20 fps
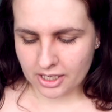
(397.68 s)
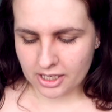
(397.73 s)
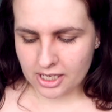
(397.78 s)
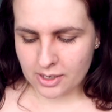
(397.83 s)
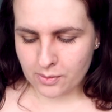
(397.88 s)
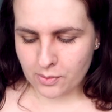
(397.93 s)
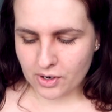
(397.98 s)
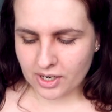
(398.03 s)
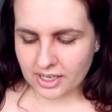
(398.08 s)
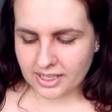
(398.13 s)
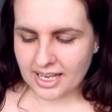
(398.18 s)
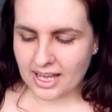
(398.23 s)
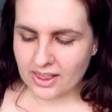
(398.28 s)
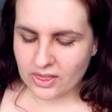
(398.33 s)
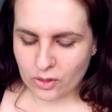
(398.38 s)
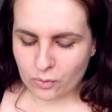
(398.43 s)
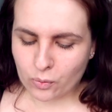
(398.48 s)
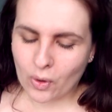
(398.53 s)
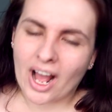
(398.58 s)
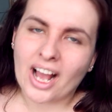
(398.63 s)
You want to
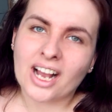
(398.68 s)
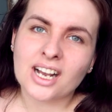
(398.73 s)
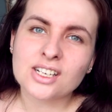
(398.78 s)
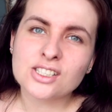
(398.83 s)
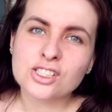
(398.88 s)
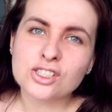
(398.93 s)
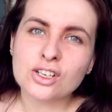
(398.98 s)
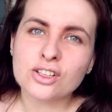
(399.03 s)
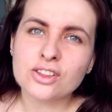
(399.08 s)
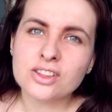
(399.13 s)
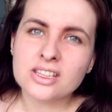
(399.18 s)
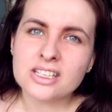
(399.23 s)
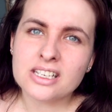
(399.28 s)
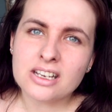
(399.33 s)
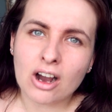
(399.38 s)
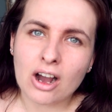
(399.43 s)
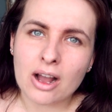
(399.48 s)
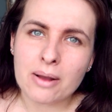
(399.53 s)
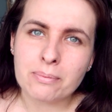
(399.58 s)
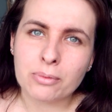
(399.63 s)
get the wax on the
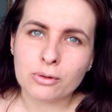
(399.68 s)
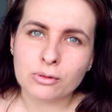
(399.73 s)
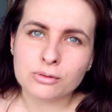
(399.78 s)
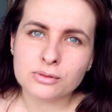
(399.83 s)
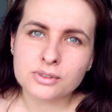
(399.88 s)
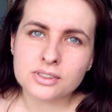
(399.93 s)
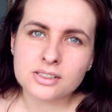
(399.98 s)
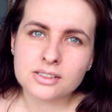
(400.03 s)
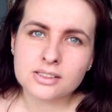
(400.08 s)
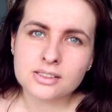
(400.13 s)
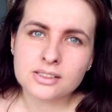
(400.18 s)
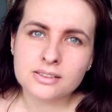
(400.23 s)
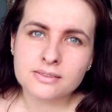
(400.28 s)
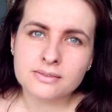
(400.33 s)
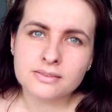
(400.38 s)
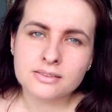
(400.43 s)
eyeballs.